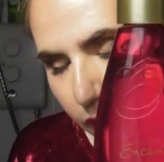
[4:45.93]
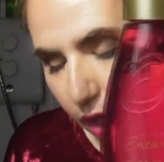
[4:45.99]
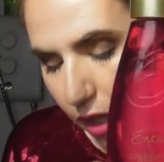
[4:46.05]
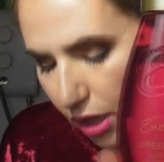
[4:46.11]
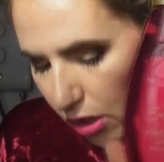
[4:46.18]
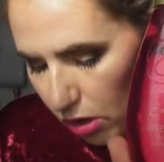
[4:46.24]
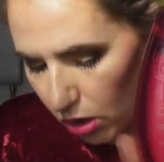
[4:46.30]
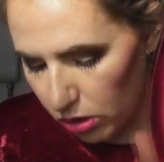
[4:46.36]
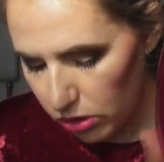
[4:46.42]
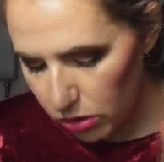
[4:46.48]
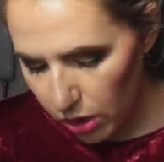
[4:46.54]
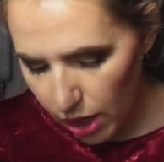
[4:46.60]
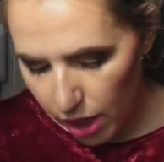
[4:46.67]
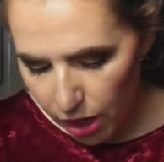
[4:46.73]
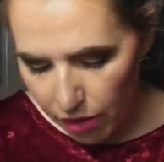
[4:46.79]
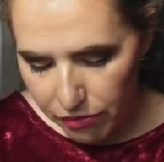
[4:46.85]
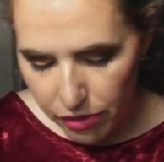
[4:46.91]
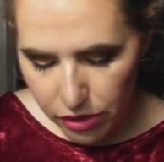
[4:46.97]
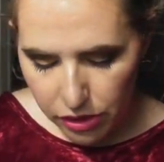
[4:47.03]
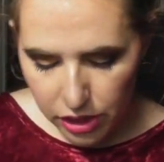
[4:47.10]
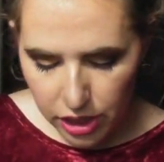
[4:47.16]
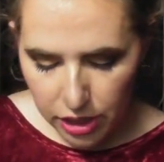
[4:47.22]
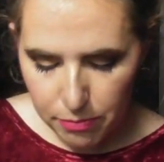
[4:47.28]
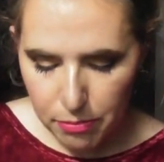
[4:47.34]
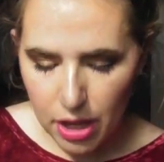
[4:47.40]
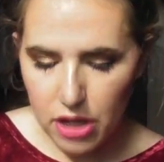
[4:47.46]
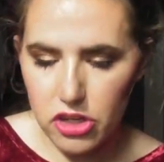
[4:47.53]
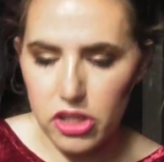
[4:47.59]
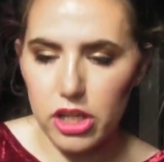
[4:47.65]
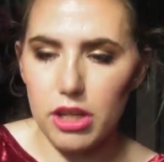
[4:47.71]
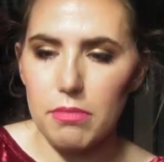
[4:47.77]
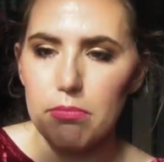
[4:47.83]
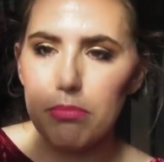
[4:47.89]
And I also have the
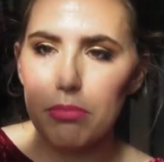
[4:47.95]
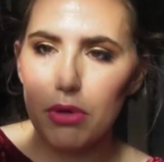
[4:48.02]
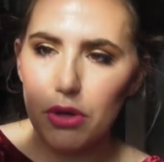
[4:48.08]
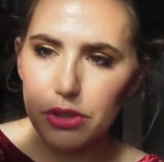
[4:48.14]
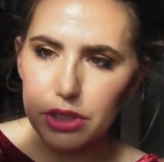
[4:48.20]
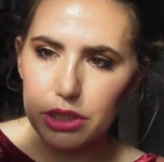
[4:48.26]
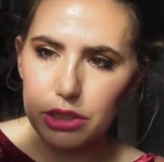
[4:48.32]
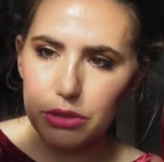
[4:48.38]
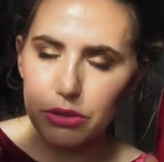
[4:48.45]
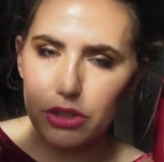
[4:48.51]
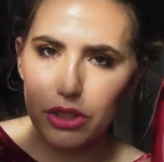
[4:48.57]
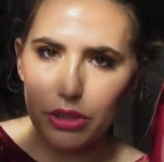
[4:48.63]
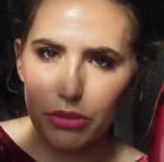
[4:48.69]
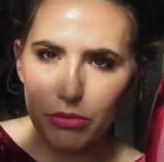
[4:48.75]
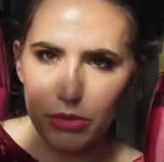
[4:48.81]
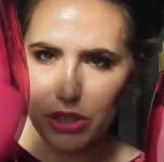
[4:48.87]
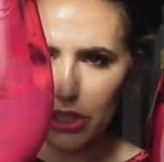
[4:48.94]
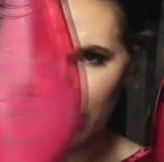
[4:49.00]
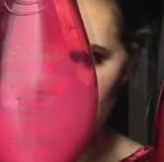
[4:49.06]
matching body lotion, which